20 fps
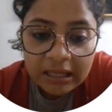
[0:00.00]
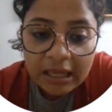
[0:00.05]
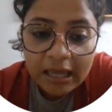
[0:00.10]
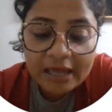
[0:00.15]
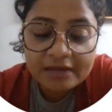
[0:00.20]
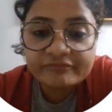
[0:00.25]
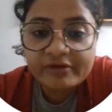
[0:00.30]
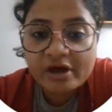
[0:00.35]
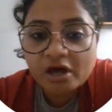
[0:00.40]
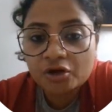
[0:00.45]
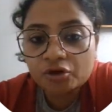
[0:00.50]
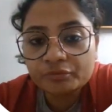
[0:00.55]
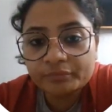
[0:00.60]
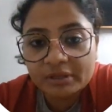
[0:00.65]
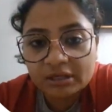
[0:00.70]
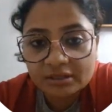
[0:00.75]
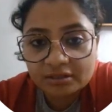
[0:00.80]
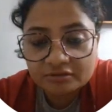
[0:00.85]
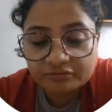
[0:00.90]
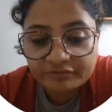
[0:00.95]

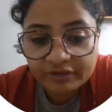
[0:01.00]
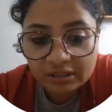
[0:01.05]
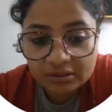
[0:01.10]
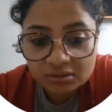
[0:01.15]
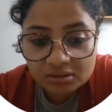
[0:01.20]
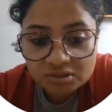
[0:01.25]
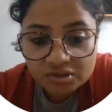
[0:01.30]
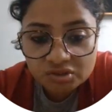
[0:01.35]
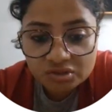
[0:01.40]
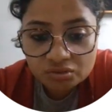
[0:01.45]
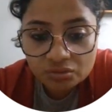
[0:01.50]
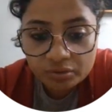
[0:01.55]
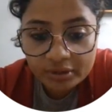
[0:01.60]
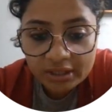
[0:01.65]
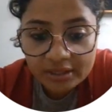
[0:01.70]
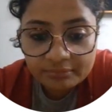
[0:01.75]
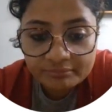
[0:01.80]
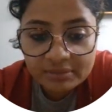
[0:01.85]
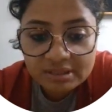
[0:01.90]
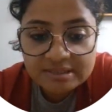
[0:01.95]
Environmental factors.
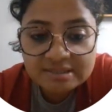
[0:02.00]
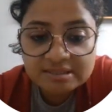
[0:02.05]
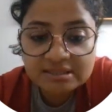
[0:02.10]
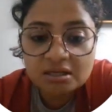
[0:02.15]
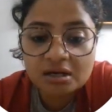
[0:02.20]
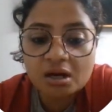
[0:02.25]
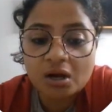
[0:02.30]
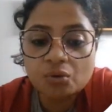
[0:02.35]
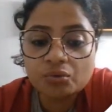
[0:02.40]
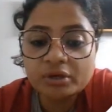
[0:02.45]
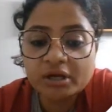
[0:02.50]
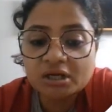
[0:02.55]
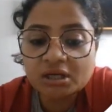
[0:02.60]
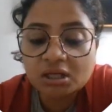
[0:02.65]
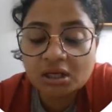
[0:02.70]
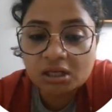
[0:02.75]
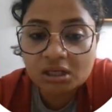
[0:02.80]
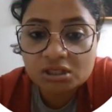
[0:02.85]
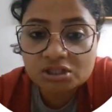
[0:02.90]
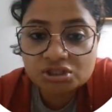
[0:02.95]
Okay, means crowded
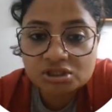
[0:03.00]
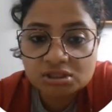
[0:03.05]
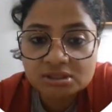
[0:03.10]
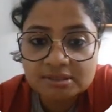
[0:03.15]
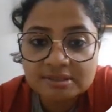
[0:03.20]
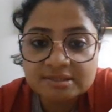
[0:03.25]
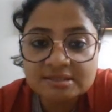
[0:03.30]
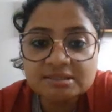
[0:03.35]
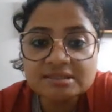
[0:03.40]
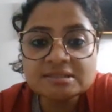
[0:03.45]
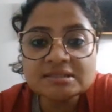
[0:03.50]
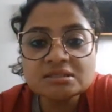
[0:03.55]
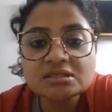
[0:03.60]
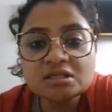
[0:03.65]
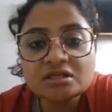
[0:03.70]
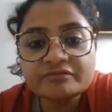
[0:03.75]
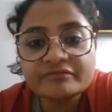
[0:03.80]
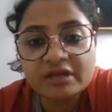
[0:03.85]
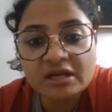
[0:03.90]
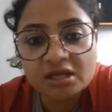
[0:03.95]
conditions,
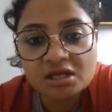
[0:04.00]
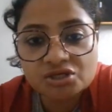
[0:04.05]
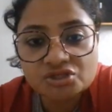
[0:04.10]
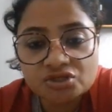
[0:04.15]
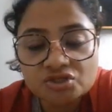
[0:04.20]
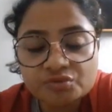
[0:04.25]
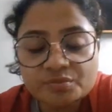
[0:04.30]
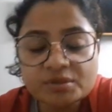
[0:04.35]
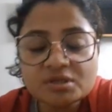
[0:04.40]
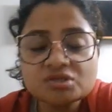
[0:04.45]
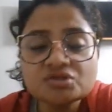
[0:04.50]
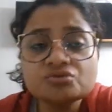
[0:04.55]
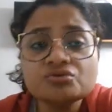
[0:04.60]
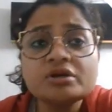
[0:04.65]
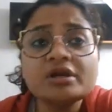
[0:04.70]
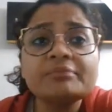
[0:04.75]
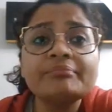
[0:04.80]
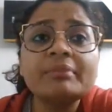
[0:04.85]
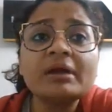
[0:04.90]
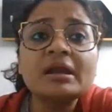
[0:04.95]
seasonal variations. Because
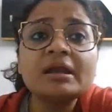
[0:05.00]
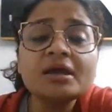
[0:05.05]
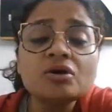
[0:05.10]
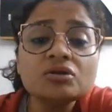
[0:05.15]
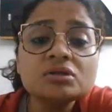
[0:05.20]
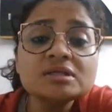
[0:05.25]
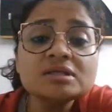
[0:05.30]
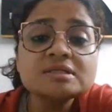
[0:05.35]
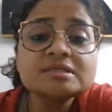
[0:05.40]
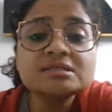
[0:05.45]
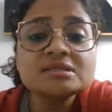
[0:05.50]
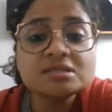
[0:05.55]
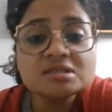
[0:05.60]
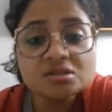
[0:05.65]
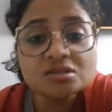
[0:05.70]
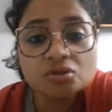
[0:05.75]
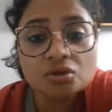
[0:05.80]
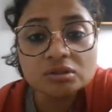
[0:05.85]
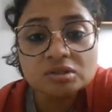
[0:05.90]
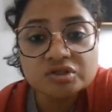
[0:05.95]
depending on the
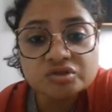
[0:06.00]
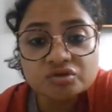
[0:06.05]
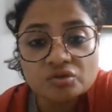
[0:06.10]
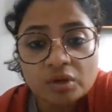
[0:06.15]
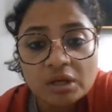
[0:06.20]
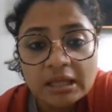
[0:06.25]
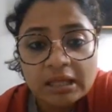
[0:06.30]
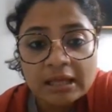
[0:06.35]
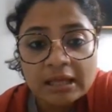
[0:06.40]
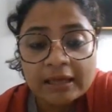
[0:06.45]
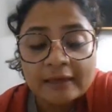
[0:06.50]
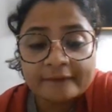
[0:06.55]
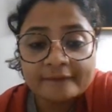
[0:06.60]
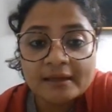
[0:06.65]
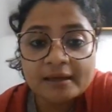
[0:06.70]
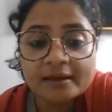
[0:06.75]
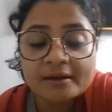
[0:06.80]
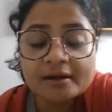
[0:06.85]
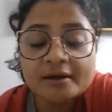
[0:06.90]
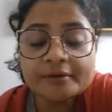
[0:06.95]
season also,
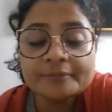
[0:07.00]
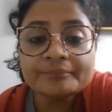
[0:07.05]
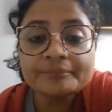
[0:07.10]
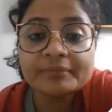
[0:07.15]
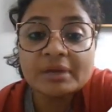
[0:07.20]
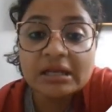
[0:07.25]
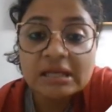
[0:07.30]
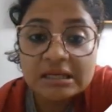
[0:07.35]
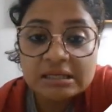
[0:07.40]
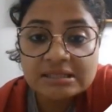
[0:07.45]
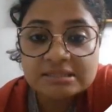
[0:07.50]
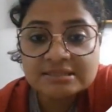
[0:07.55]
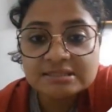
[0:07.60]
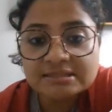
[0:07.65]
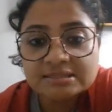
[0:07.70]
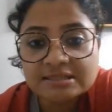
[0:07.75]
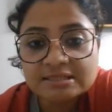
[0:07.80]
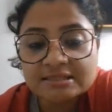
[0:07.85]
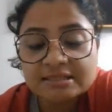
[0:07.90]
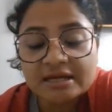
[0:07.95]
there are many
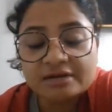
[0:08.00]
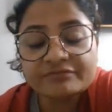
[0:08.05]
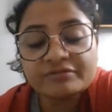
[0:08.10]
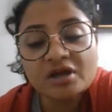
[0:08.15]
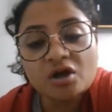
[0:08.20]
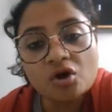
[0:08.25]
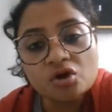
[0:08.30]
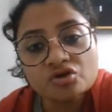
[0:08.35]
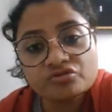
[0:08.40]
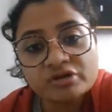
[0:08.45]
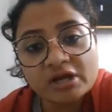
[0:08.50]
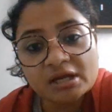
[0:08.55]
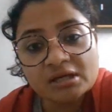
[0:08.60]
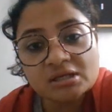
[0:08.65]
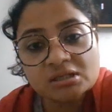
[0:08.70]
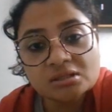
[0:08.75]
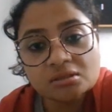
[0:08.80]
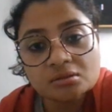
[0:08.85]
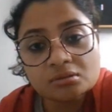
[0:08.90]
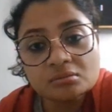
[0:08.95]
diseases that we
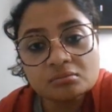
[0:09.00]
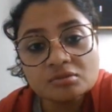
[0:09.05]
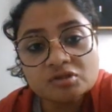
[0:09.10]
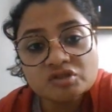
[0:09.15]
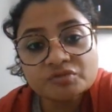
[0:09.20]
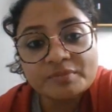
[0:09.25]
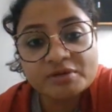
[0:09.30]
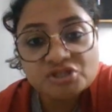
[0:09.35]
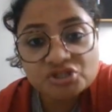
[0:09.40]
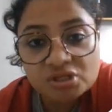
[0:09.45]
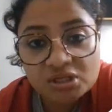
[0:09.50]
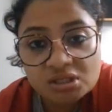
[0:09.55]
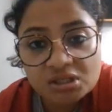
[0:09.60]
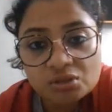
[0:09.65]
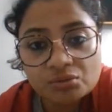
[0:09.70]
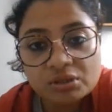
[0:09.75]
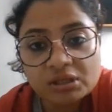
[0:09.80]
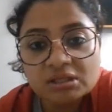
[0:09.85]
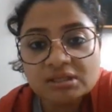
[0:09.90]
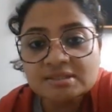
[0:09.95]
contract, especially
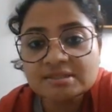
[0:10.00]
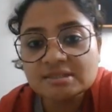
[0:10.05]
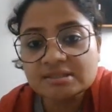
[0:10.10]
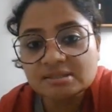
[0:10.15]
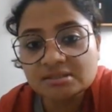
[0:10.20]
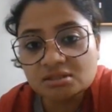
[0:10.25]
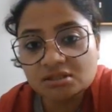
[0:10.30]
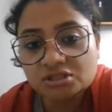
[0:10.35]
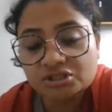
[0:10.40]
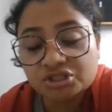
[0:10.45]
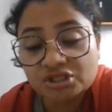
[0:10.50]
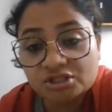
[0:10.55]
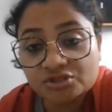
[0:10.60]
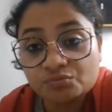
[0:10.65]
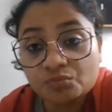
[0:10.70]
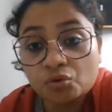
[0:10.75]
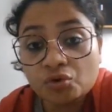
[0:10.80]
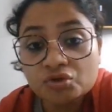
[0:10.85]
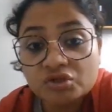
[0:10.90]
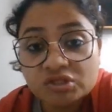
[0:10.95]
during the seasonal change.
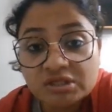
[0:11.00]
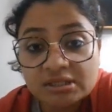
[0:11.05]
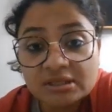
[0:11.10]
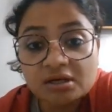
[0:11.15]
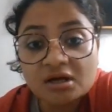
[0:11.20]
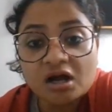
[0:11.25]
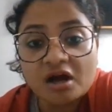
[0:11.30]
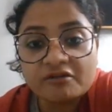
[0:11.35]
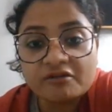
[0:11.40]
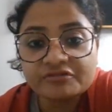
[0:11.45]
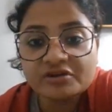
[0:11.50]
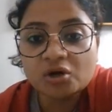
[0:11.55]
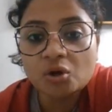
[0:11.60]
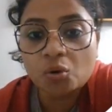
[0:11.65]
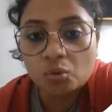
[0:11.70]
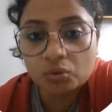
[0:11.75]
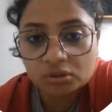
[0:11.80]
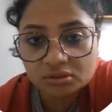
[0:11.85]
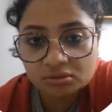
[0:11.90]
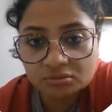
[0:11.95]
Mostly the cough and
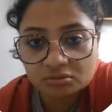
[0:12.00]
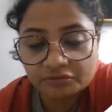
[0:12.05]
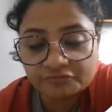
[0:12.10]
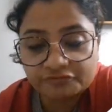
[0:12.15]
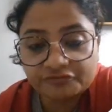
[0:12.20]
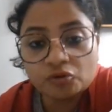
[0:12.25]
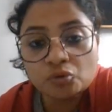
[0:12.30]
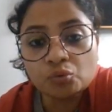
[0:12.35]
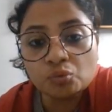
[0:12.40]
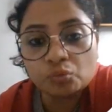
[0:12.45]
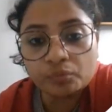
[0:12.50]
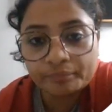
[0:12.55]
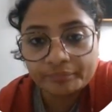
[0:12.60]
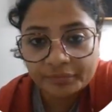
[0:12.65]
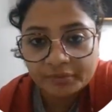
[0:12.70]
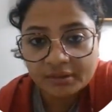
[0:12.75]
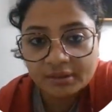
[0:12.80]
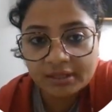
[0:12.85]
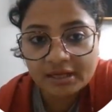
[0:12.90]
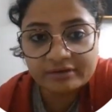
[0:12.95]
cold, the flu
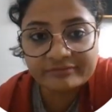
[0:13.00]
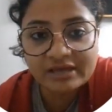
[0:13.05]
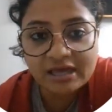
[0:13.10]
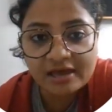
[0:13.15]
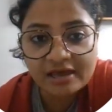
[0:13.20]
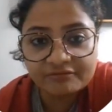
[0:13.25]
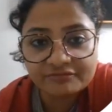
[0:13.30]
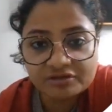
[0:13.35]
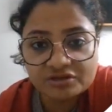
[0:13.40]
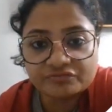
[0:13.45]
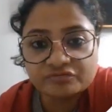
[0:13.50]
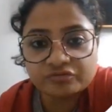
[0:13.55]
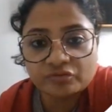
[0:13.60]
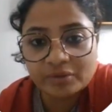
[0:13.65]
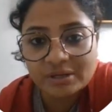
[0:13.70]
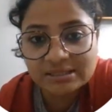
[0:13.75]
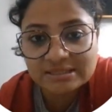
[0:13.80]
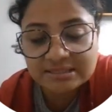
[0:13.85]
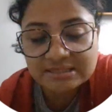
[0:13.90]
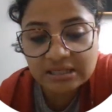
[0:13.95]
that we have,
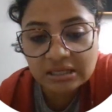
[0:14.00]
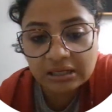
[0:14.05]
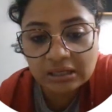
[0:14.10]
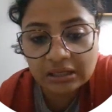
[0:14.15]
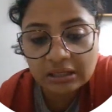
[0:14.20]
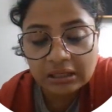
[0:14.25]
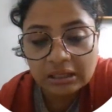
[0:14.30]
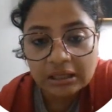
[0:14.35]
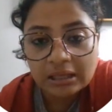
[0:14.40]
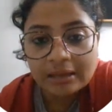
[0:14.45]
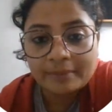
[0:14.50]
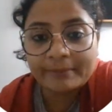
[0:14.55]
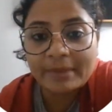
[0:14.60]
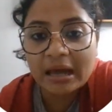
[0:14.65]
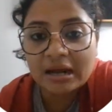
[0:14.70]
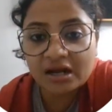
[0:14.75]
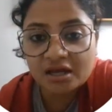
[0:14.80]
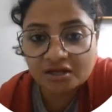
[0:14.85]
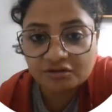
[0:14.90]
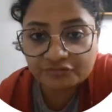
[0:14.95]
influenza,
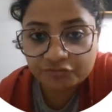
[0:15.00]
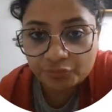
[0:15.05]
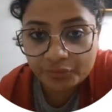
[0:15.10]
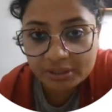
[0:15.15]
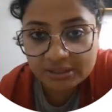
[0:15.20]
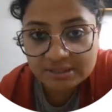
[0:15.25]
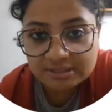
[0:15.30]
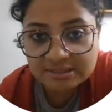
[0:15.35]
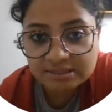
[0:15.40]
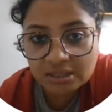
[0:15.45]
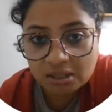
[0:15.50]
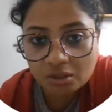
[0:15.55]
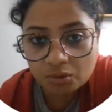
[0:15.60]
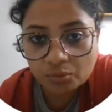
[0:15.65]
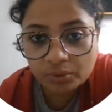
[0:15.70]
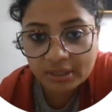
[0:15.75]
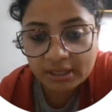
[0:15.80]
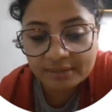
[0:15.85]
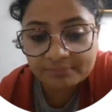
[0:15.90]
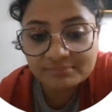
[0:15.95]
para-influenza.
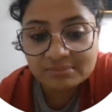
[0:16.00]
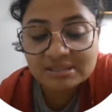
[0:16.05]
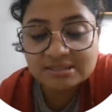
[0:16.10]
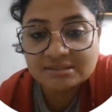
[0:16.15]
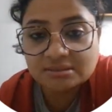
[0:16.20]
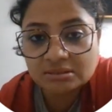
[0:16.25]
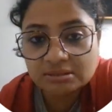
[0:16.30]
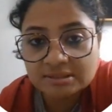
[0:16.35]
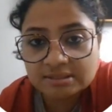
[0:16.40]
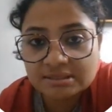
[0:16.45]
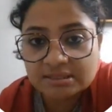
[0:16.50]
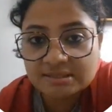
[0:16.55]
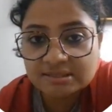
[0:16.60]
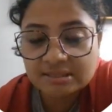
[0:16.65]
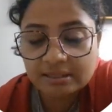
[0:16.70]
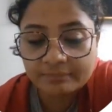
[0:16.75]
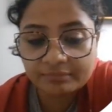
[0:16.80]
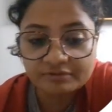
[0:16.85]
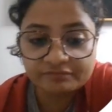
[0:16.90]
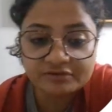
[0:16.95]
Okay, measles, this
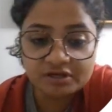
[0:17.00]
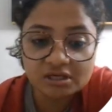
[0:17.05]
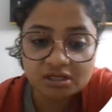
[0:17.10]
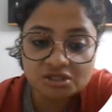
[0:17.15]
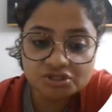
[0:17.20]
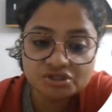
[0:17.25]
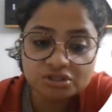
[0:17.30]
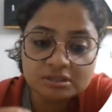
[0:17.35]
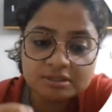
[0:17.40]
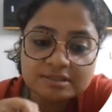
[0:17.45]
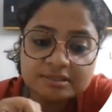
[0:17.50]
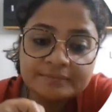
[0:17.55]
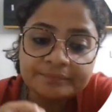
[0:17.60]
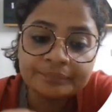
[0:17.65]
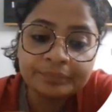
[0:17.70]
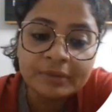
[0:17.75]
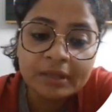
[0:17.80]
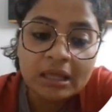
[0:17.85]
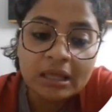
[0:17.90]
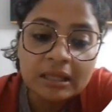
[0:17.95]
type of conditions.
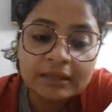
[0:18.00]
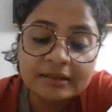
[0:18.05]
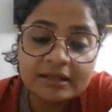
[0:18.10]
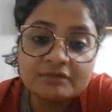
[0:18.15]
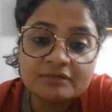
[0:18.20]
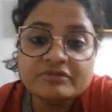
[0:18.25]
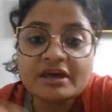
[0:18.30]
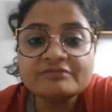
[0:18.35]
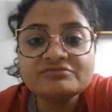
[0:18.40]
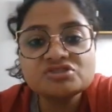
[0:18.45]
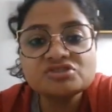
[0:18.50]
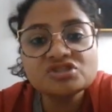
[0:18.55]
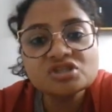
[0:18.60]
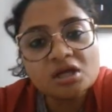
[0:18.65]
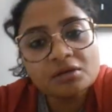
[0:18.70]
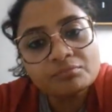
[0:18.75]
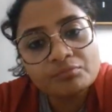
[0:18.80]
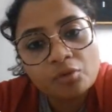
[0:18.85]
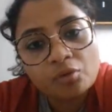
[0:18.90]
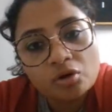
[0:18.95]
Then we have
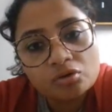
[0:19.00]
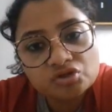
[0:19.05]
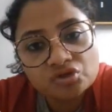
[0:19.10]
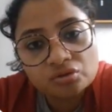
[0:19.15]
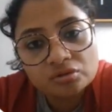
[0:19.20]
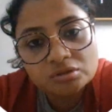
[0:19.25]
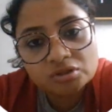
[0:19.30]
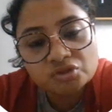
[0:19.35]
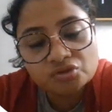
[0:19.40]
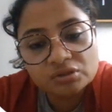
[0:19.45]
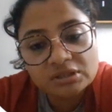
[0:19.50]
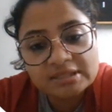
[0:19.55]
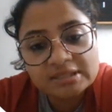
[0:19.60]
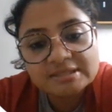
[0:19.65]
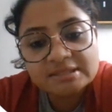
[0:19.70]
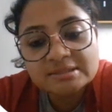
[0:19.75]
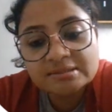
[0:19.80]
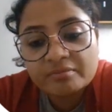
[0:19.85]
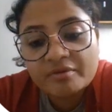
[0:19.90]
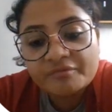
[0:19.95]
chicken pox also. These
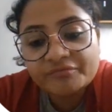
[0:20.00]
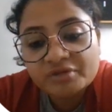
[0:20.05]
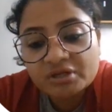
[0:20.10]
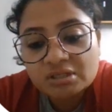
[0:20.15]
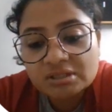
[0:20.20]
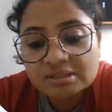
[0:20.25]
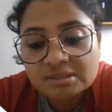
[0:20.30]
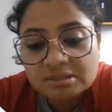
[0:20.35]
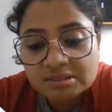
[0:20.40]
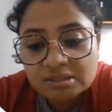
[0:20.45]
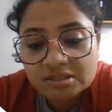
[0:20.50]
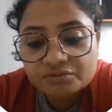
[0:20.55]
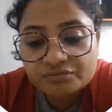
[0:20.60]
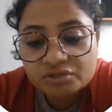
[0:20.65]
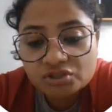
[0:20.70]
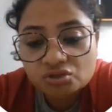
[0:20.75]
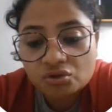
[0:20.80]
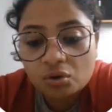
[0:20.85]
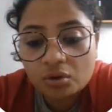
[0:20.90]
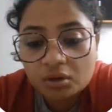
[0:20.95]
are some of the diseases
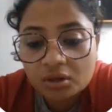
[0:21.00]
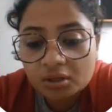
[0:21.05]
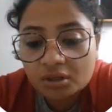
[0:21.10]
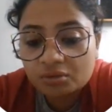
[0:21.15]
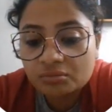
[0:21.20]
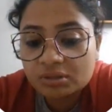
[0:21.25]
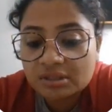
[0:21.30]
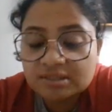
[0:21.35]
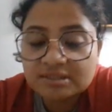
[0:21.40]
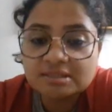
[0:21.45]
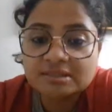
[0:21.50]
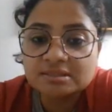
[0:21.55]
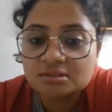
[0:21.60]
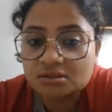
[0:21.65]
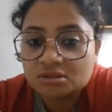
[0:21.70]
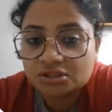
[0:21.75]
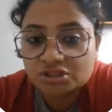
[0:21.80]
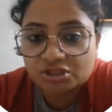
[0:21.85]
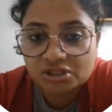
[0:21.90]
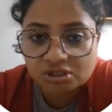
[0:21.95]
which occur during
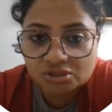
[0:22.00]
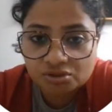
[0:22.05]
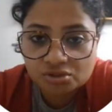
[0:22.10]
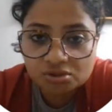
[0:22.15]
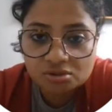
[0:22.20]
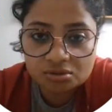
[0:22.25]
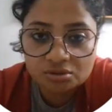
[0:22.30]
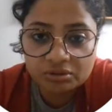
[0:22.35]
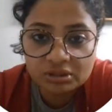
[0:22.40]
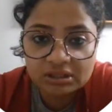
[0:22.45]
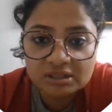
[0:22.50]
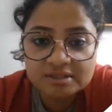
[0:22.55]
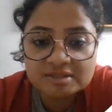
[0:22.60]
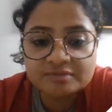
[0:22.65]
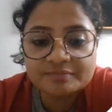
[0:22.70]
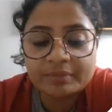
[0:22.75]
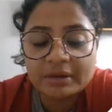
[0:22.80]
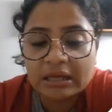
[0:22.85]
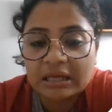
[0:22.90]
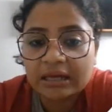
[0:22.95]
seasonal change, during the
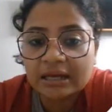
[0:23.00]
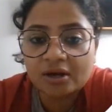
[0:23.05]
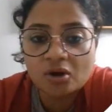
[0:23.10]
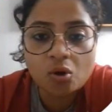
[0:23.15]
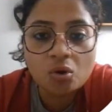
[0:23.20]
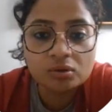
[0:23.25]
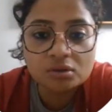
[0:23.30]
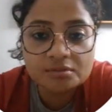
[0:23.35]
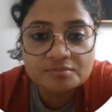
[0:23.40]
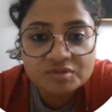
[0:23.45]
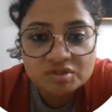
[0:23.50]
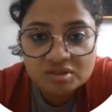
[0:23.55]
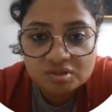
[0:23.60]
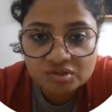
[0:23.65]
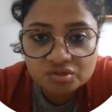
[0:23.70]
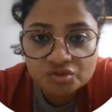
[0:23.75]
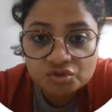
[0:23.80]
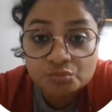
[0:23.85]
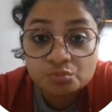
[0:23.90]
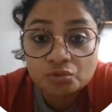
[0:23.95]
spring and autumn
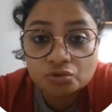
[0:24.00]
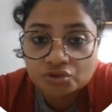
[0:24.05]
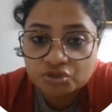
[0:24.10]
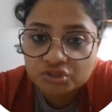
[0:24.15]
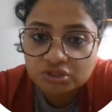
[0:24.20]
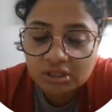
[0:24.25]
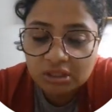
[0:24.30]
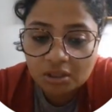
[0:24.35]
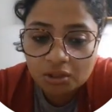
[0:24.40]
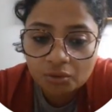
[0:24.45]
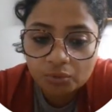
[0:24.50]
seasons mostly.